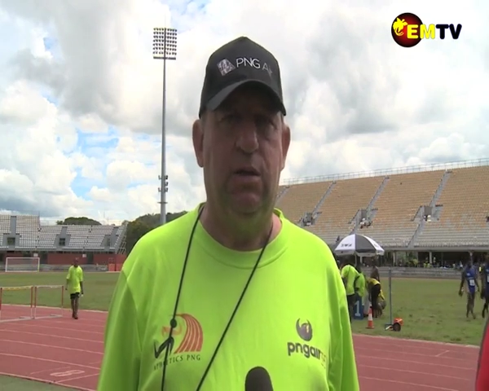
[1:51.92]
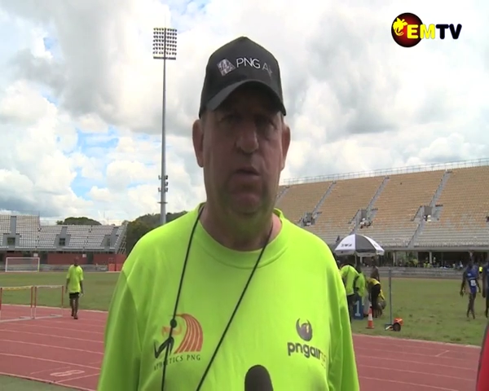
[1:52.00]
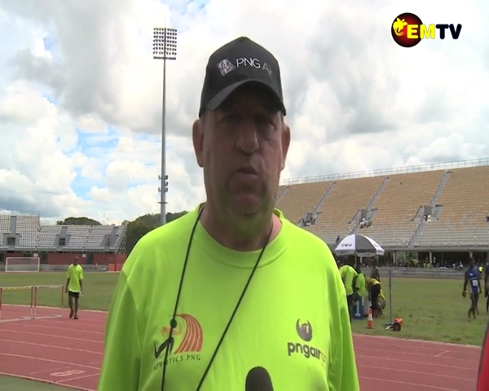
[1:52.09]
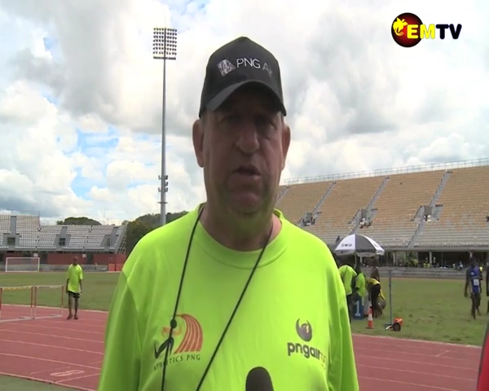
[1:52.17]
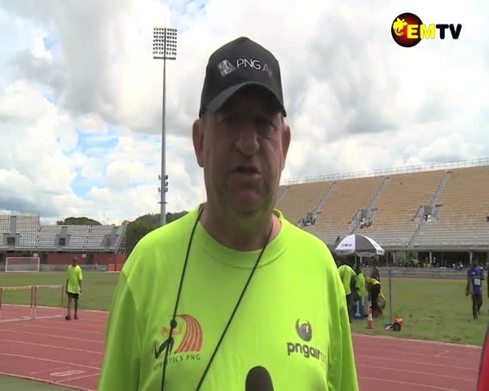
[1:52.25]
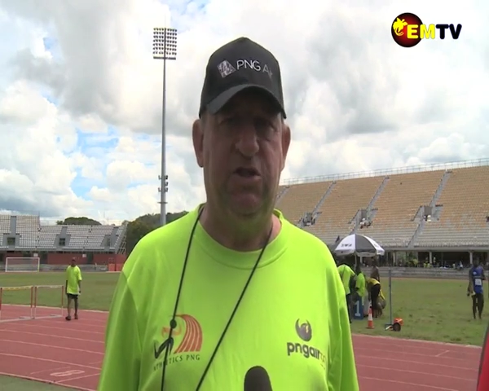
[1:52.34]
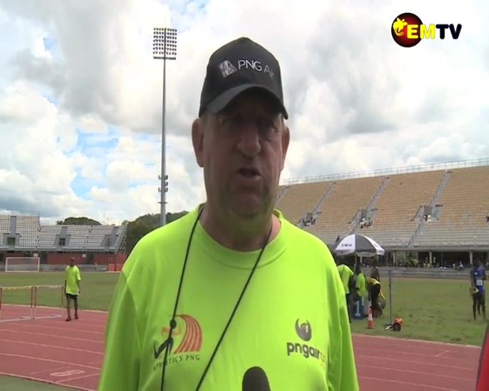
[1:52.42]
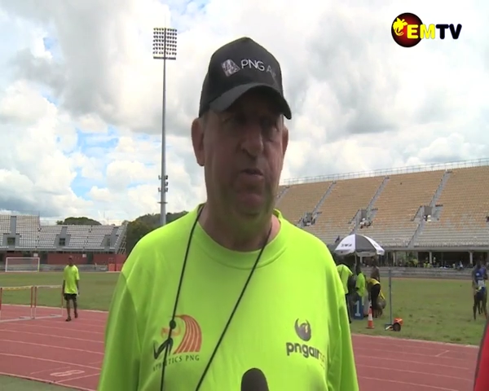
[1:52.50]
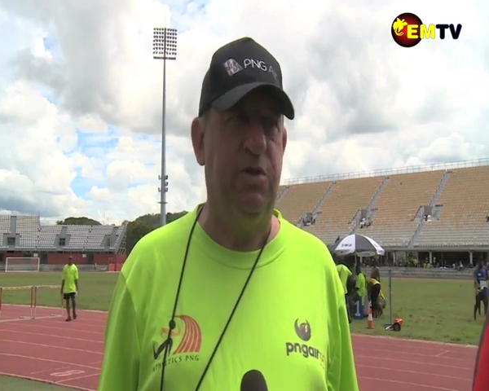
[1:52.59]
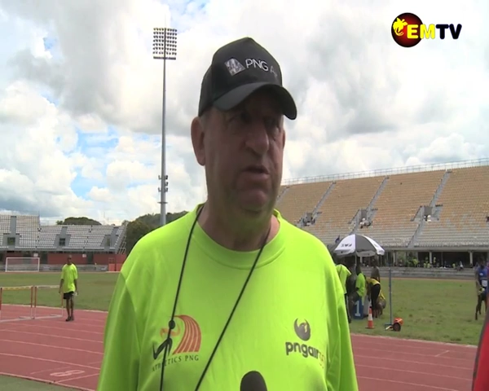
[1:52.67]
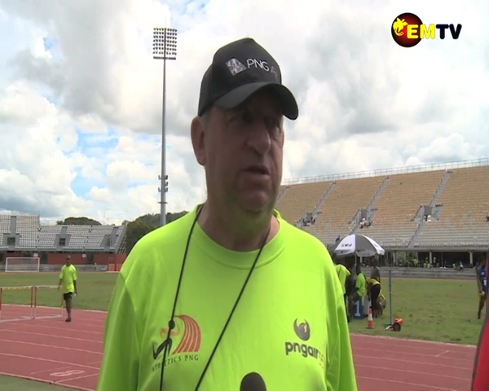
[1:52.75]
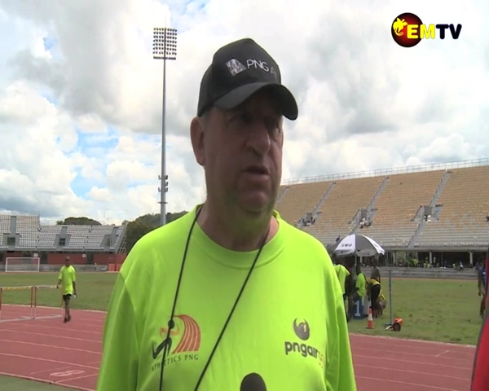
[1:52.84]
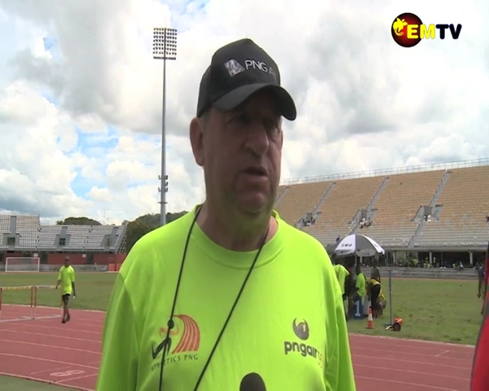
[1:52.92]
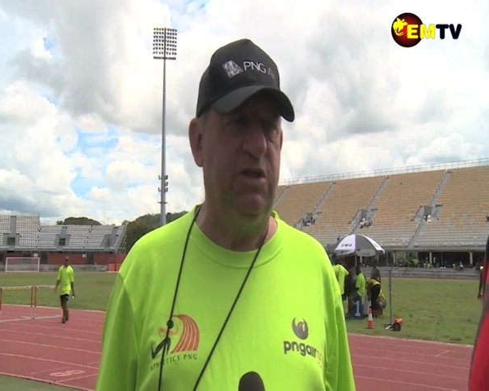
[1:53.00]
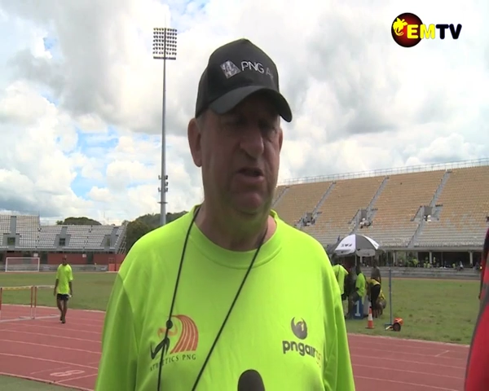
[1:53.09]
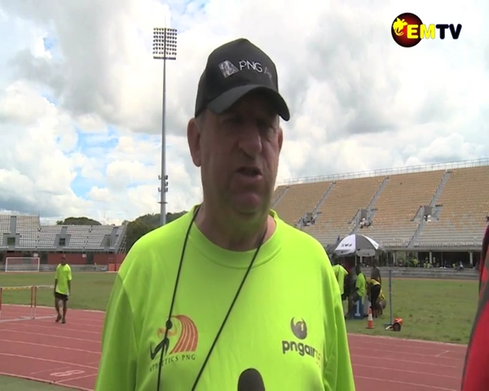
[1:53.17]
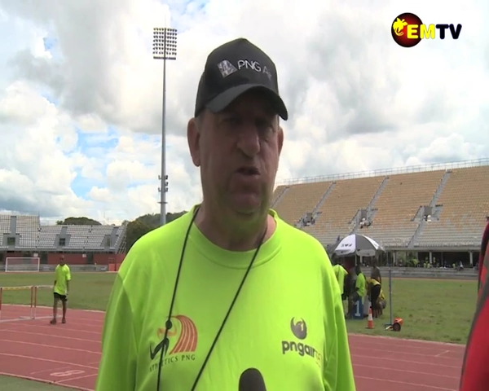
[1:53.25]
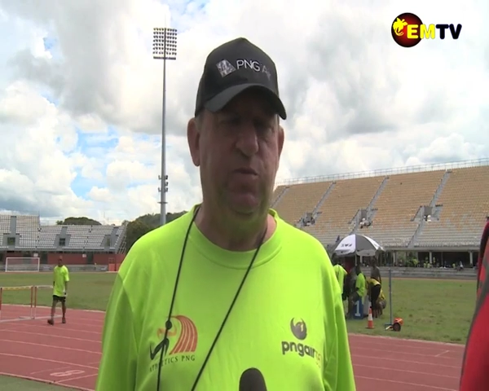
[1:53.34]
West New Britain,
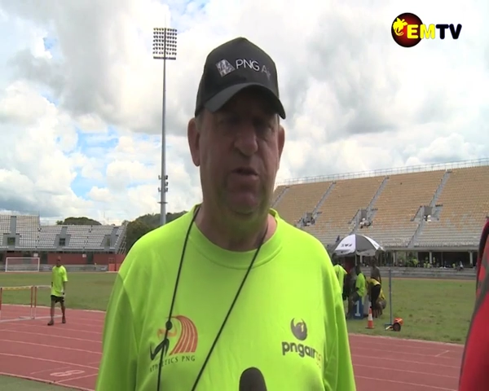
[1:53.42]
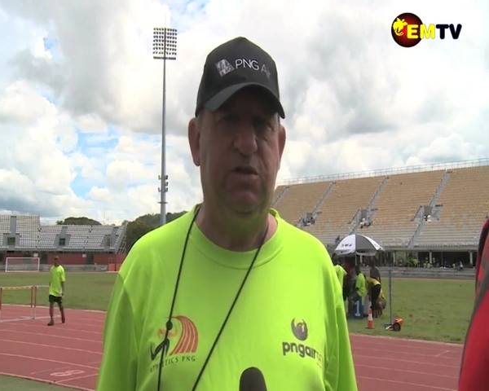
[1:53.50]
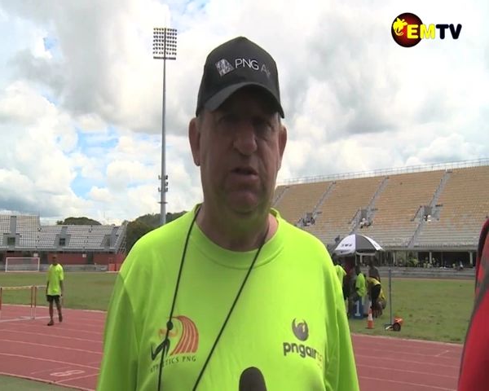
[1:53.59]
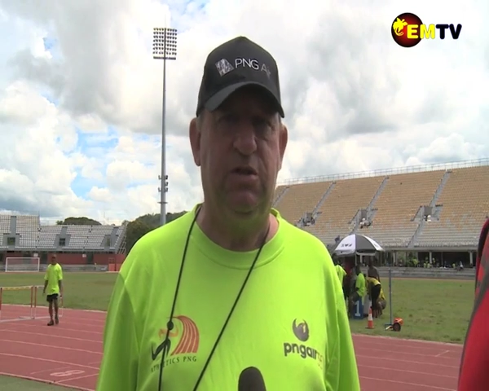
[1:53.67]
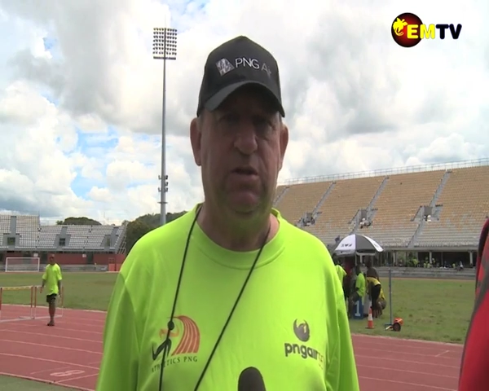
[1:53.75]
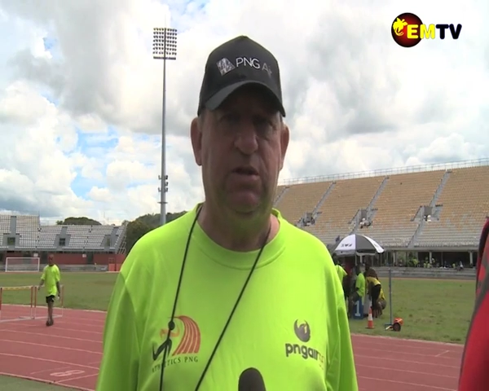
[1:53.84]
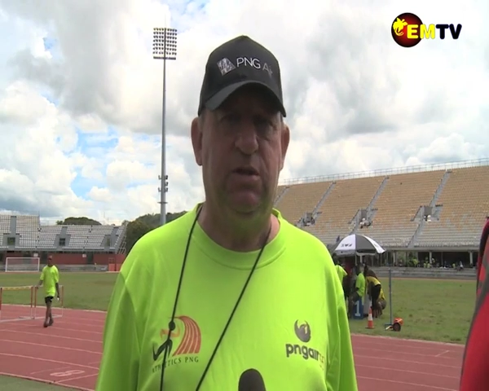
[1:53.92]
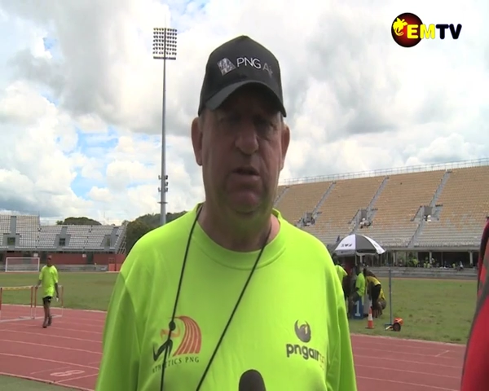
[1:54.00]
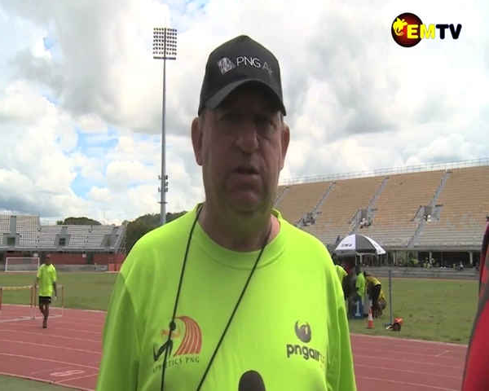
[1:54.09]
East New Britain,